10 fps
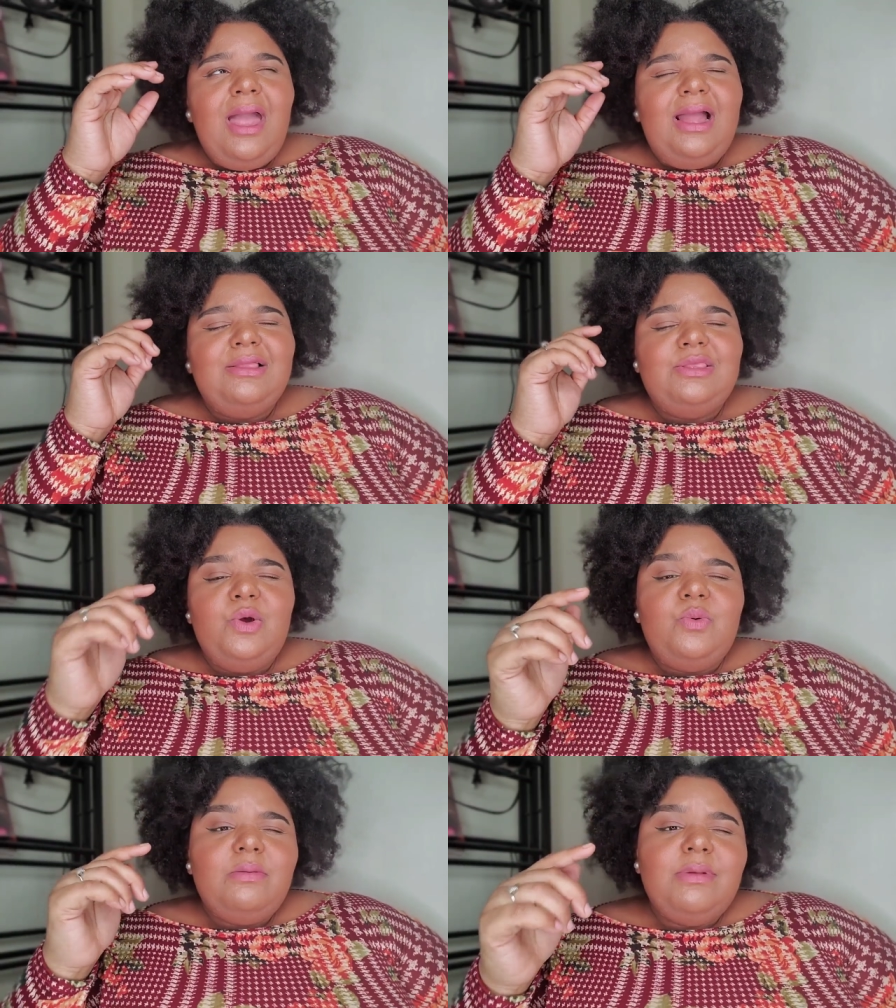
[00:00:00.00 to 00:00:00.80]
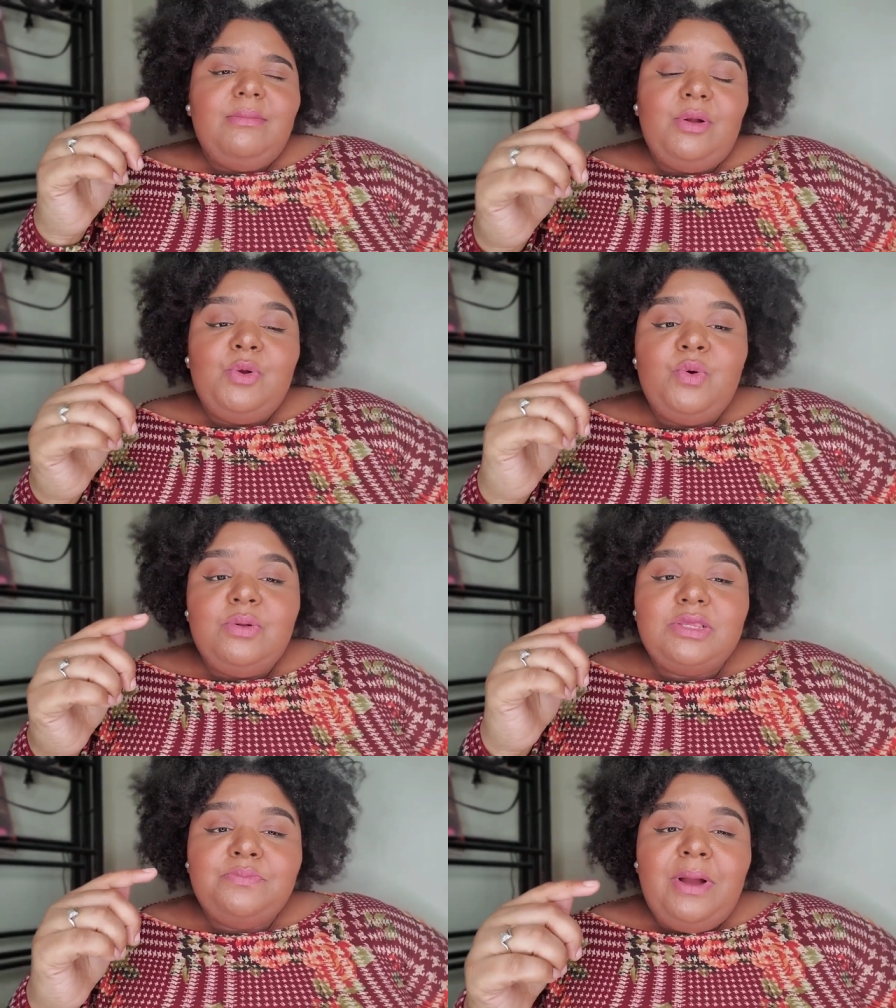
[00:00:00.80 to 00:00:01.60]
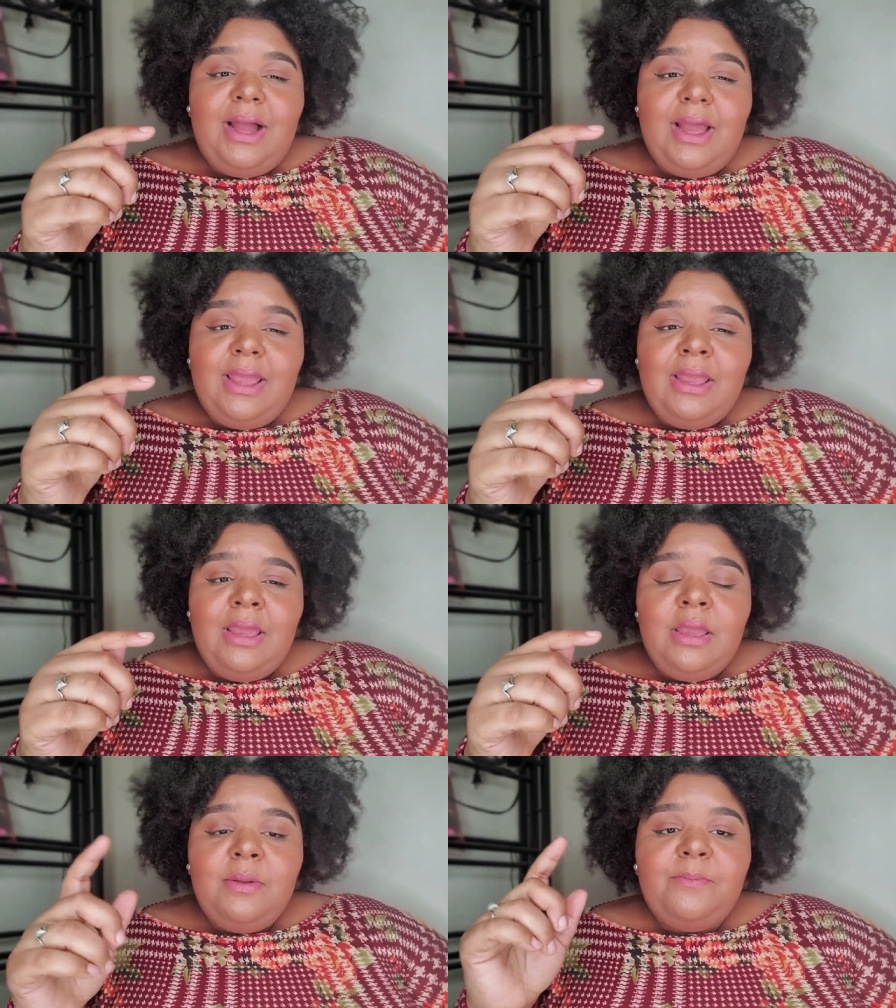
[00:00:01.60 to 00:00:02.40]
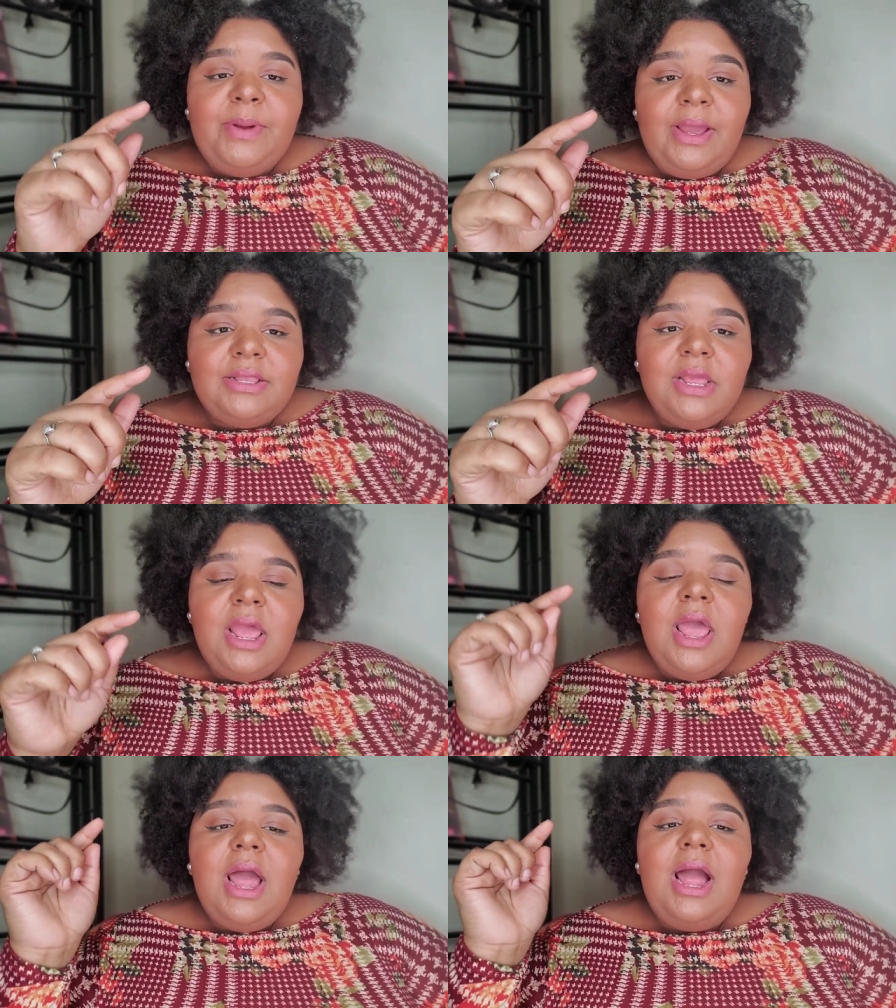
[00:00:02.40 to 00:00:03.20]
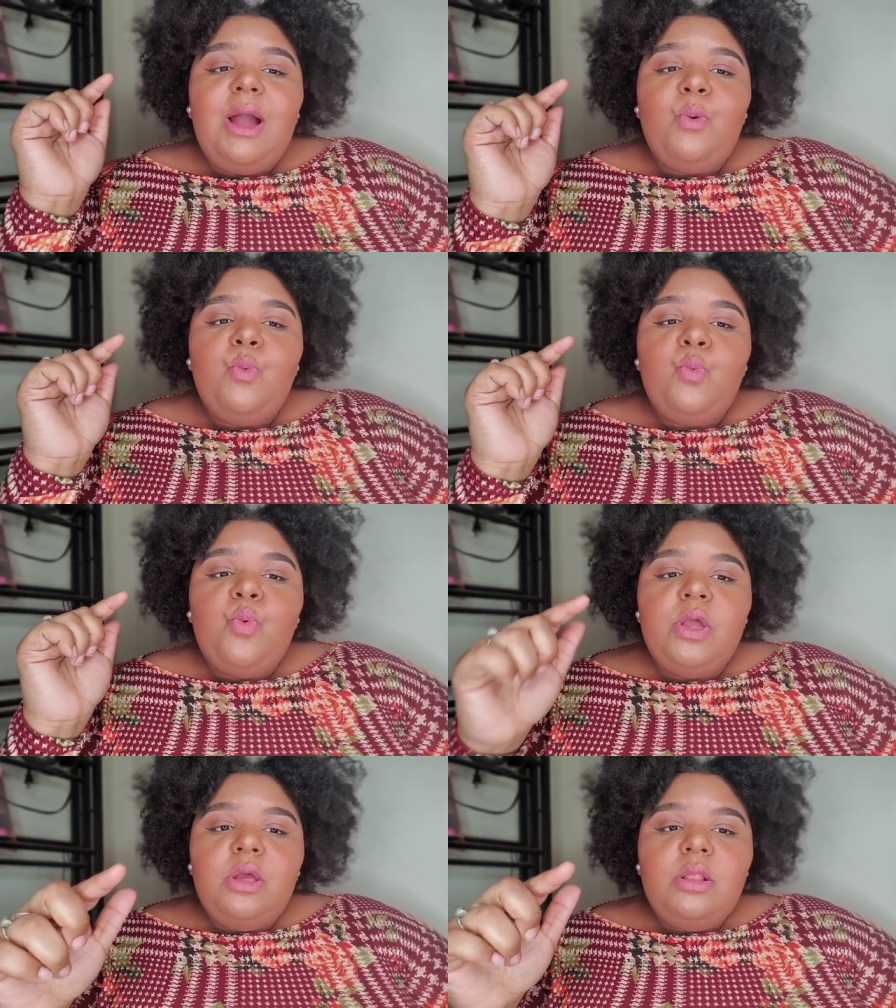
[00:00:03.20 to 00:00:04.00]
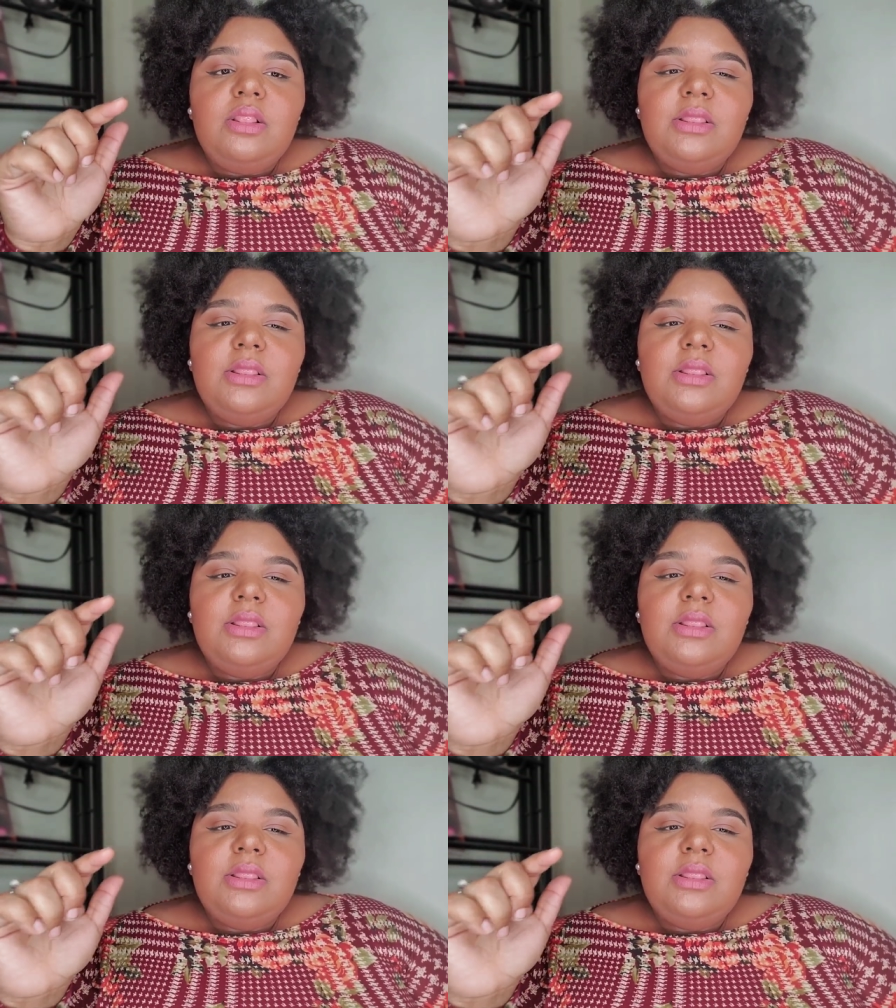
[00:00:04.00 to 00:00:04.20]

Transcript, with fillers: I don't remember who it's by, but I will